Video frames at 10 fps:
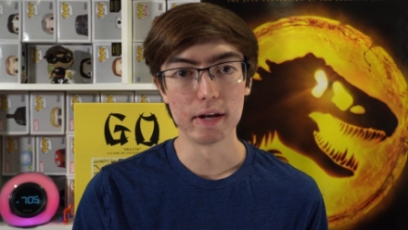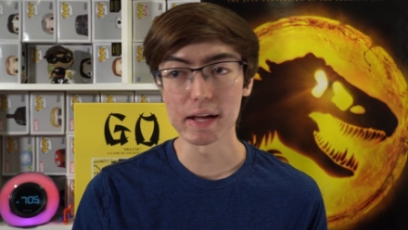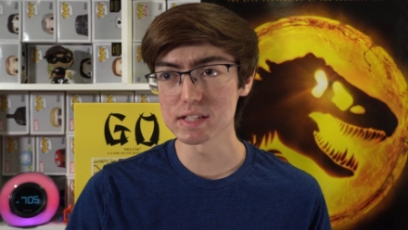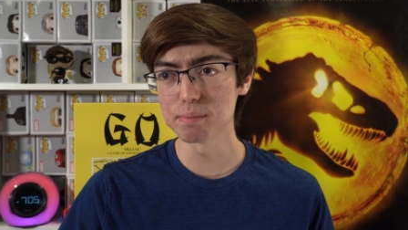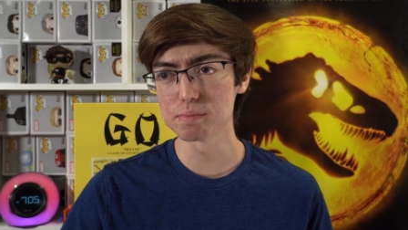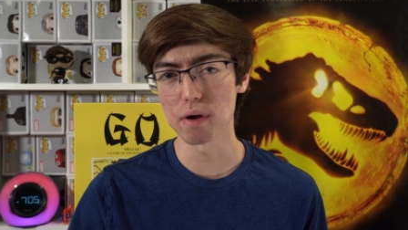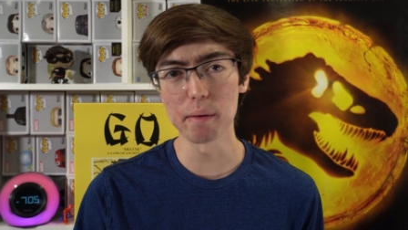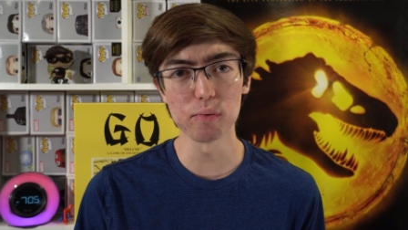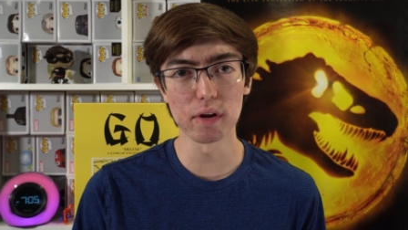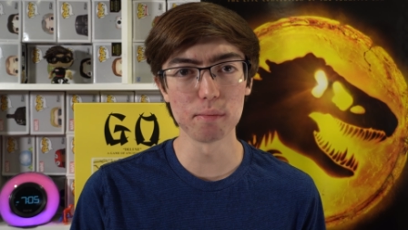Next up is
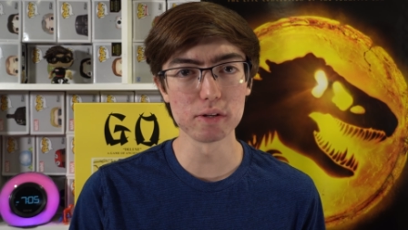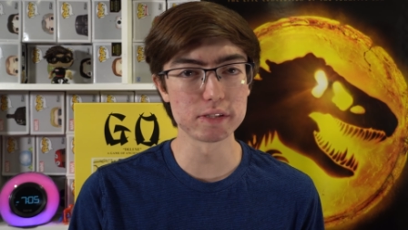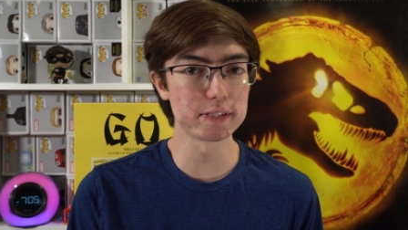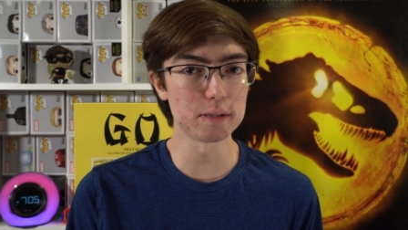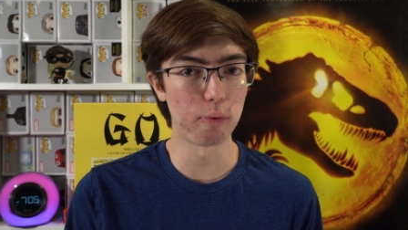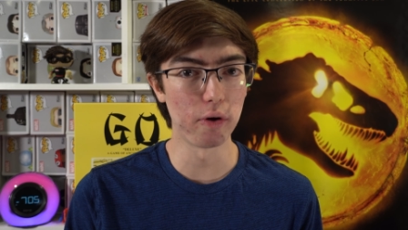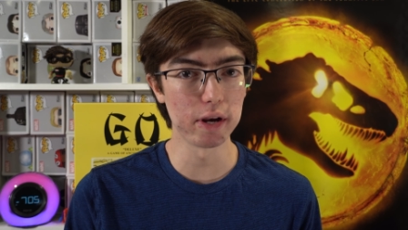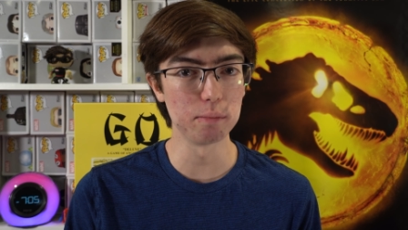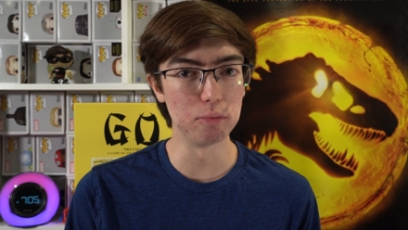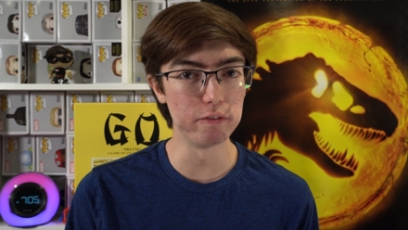probably one of the most
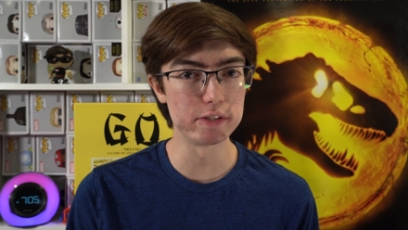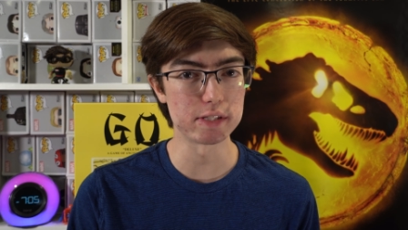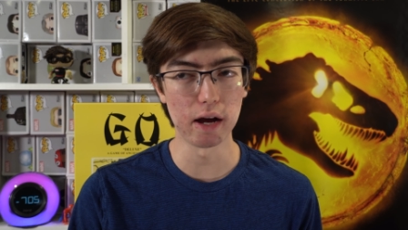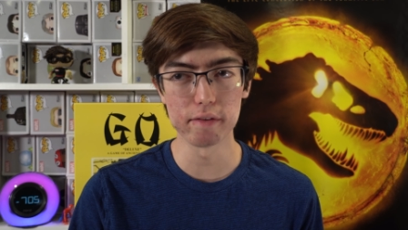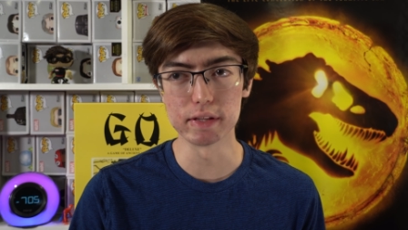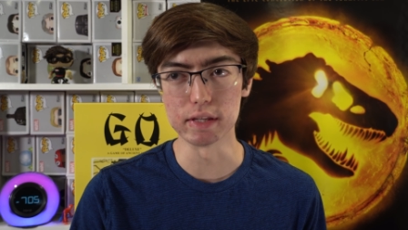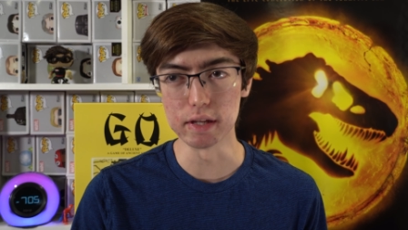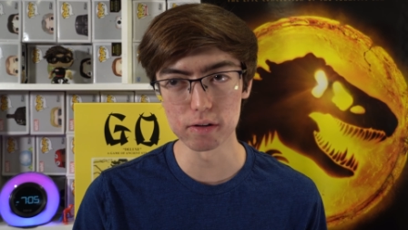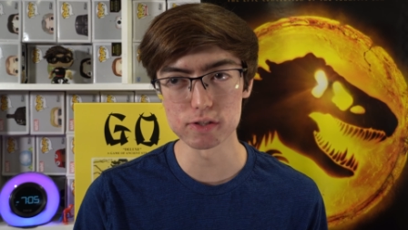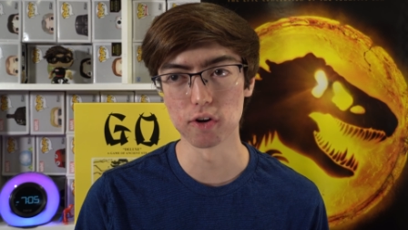disappointing movies of the
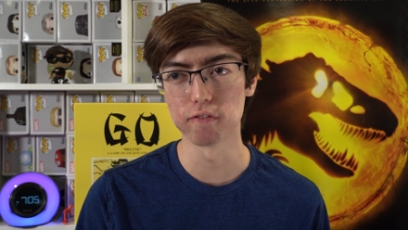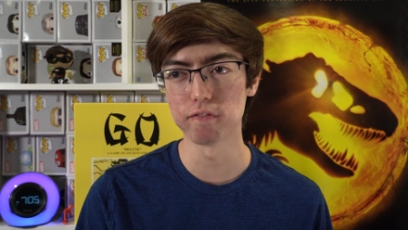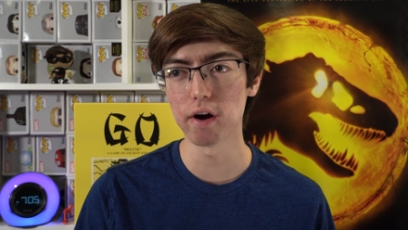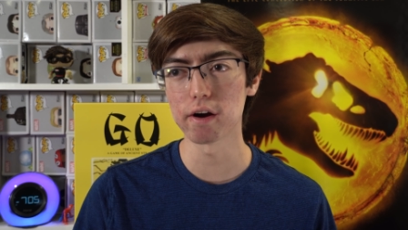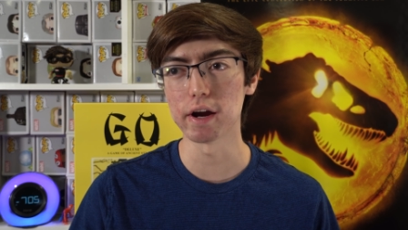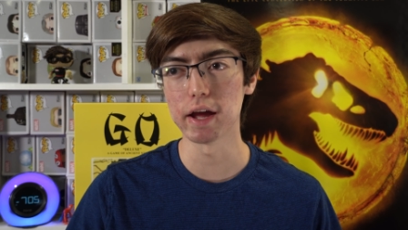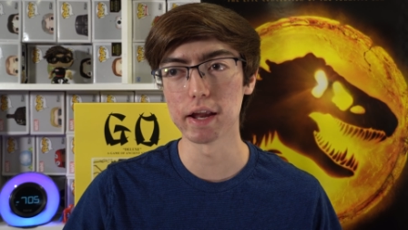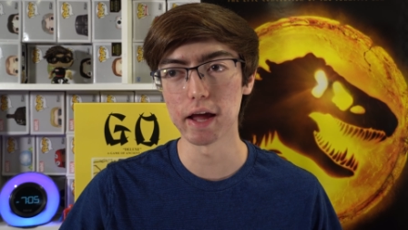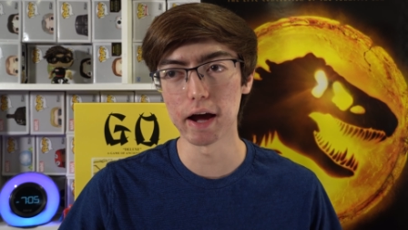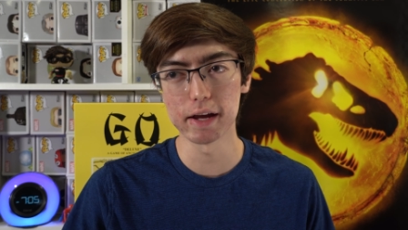year so far,
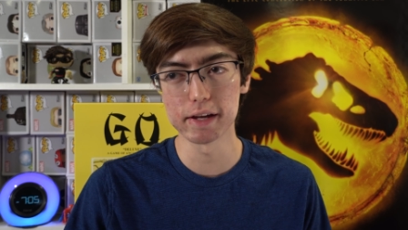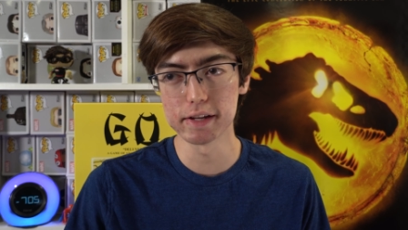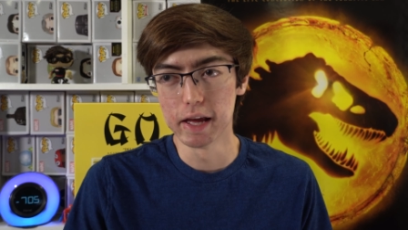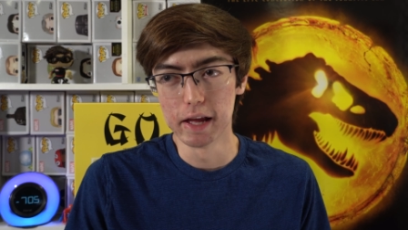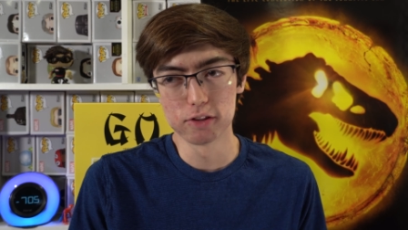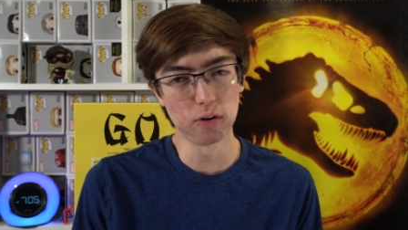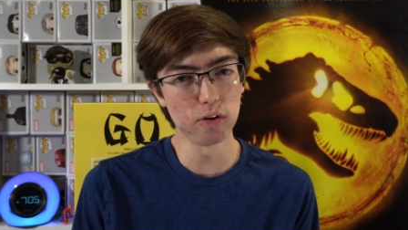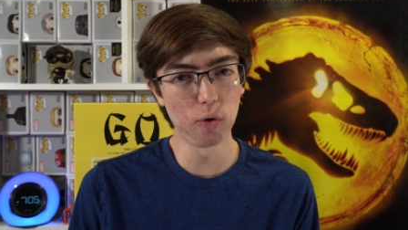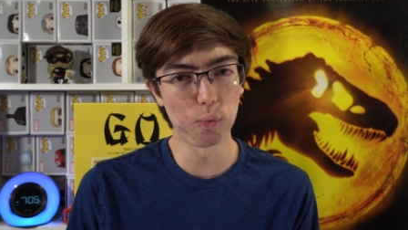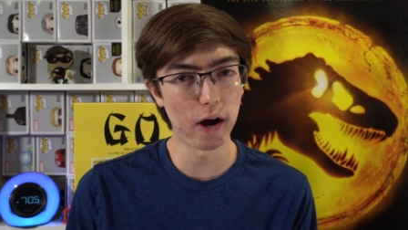and I don't
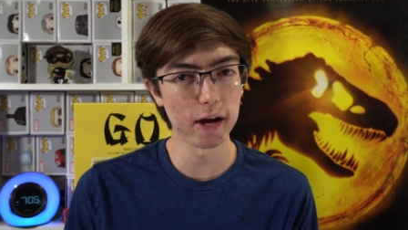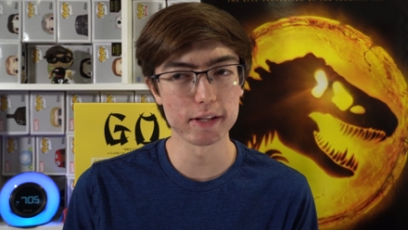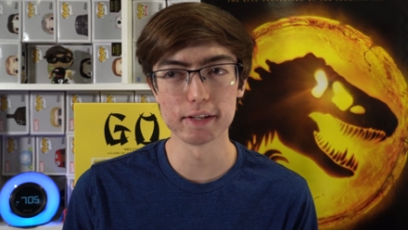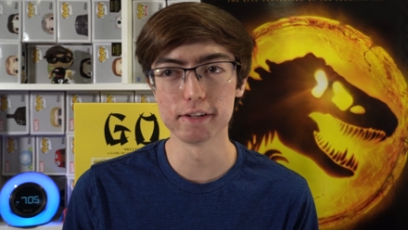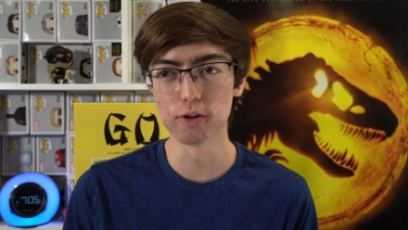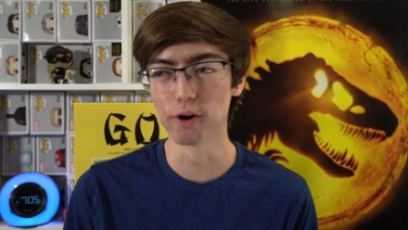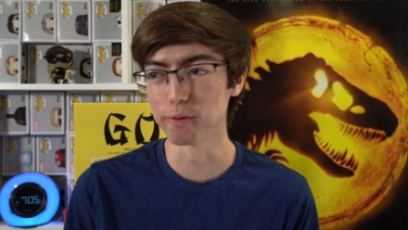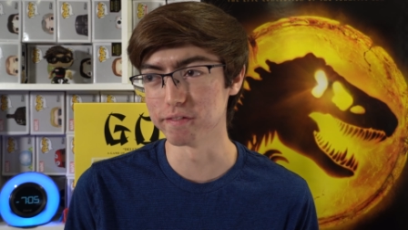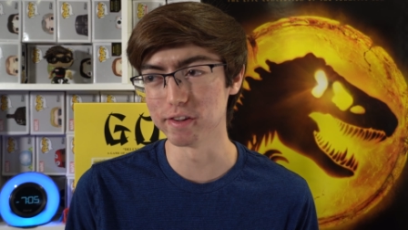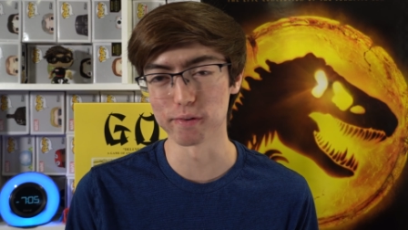know why I didn't do a
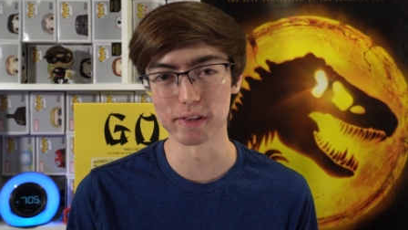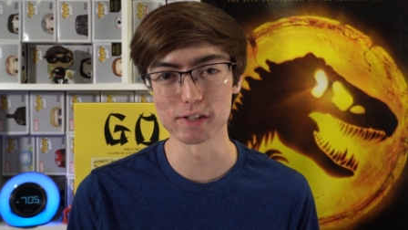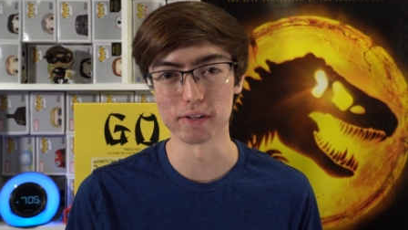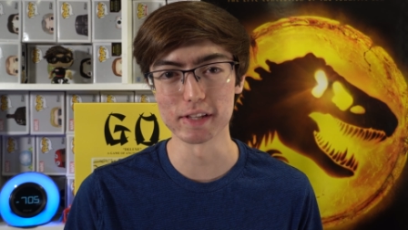review for this one.